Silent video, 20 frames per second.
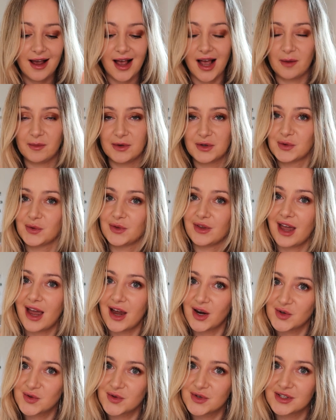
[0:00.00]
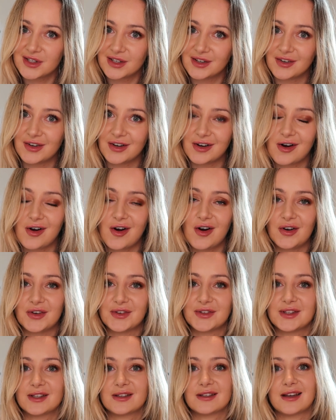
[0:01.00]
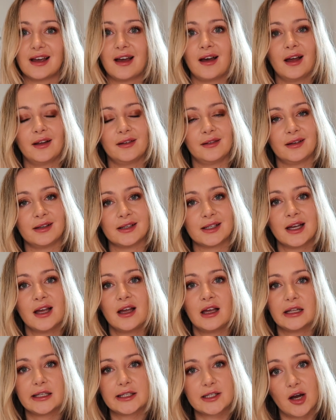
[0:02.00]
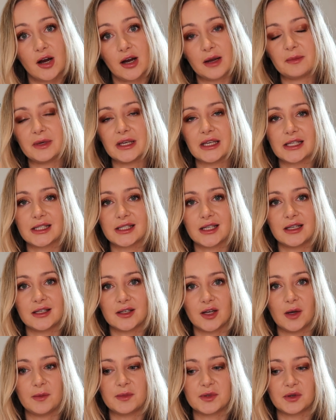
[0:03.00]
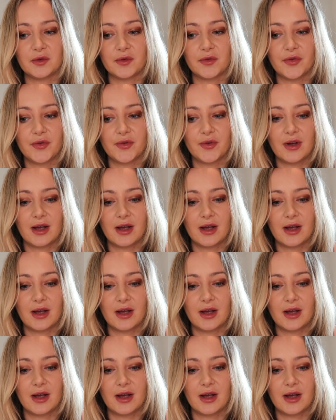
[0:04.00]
how much all the extras are going to cost, and timings in terms of